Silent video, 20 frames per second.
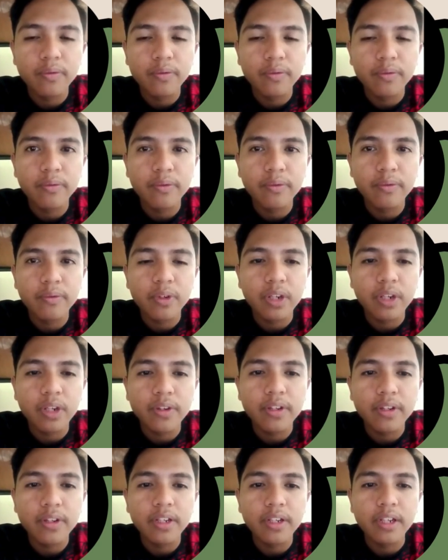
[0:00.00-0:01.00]

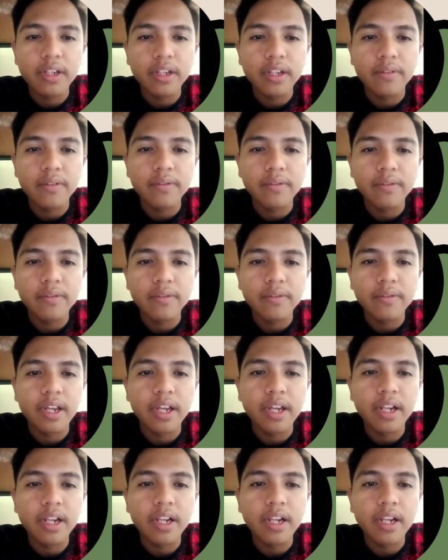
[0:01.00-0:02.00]
4050
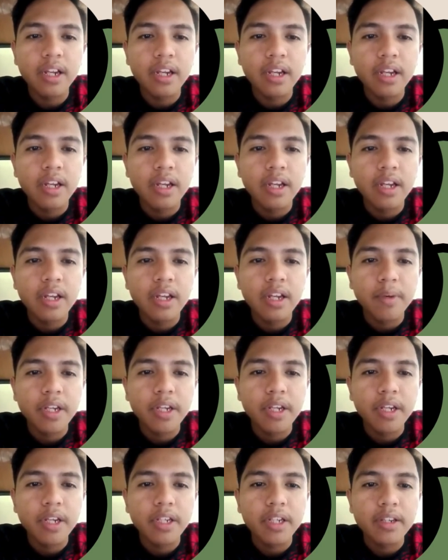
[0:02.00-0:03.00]
L
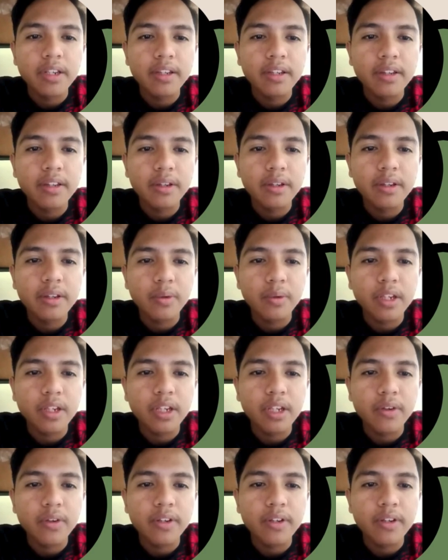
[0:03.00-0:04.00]
minus
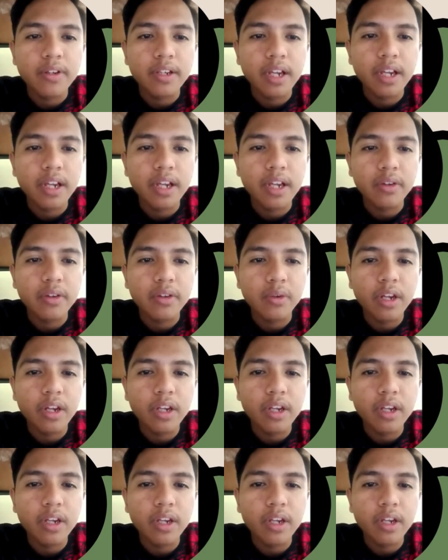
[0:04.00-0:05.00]
1000 L
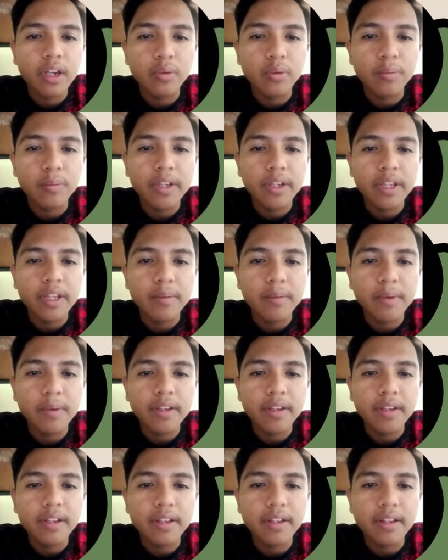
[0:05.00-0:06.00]
square. To
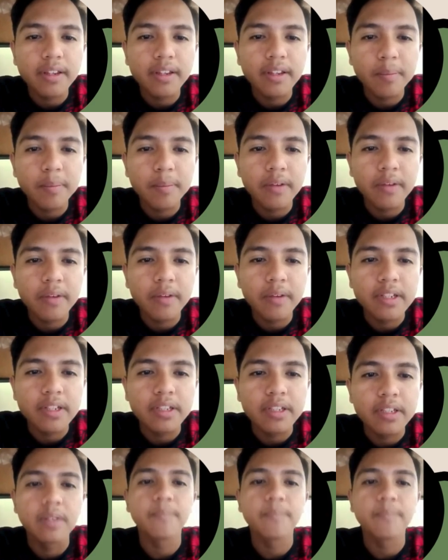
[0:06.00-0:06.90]
maximize this APL function,